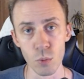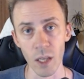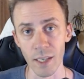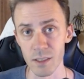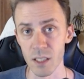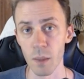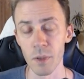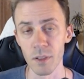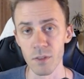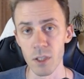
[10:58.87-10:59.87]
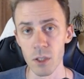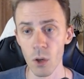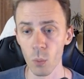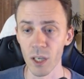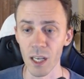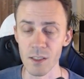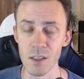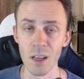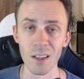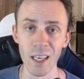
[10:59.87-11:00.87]
like a separate video when I
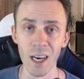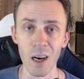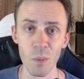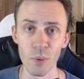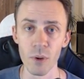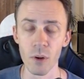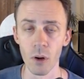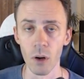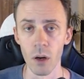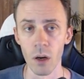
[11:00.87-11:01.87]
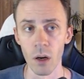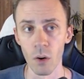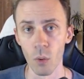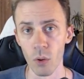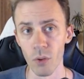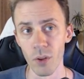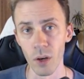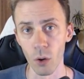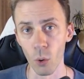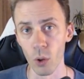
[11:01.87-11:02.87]
tally up all
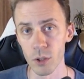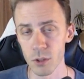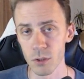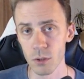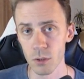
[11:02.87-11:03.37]
the costs